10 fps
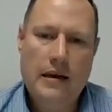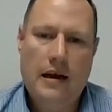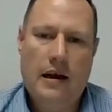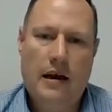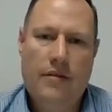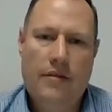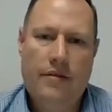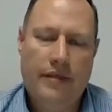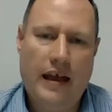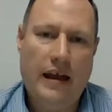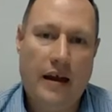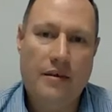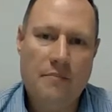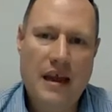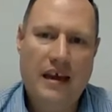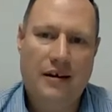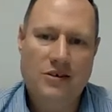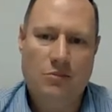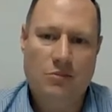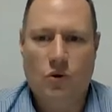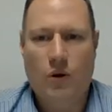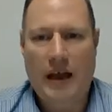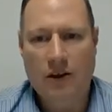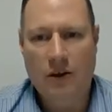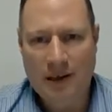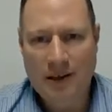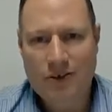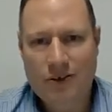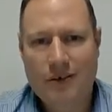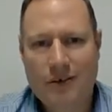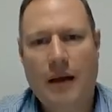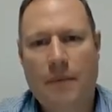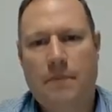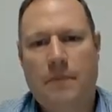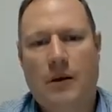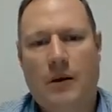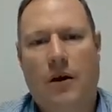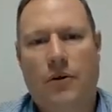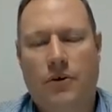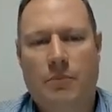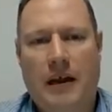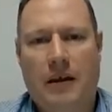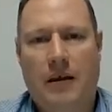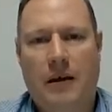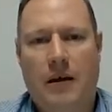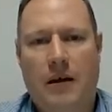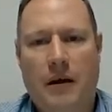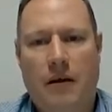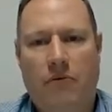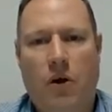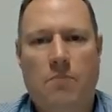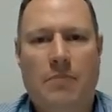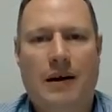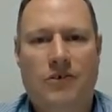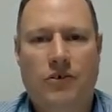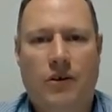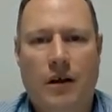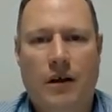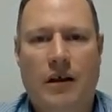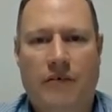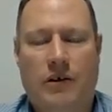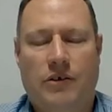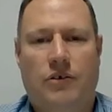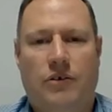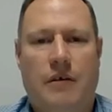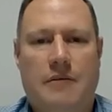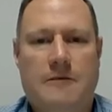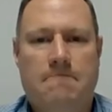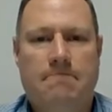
the mechanisms or elements that go to making up a robust governance agreement.